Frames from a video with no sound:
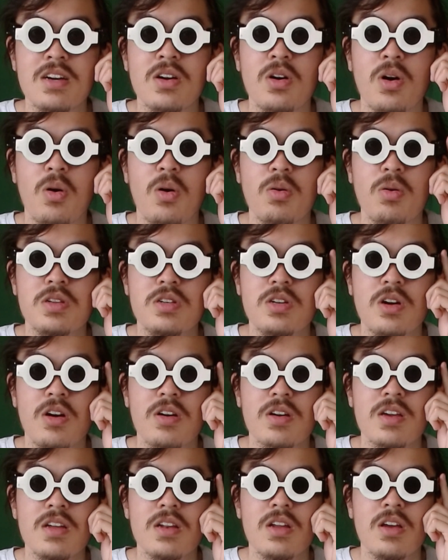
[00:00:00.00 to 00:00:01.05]
hold the
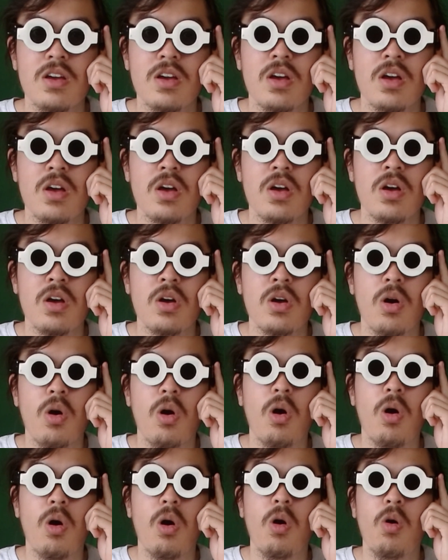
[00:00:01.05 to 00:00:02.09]
darken.
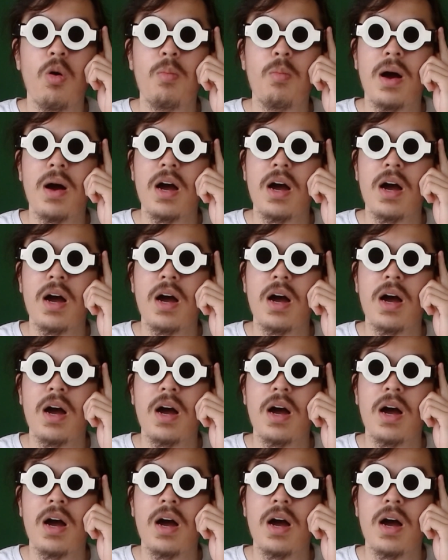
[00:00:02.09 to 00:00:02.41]
Oh my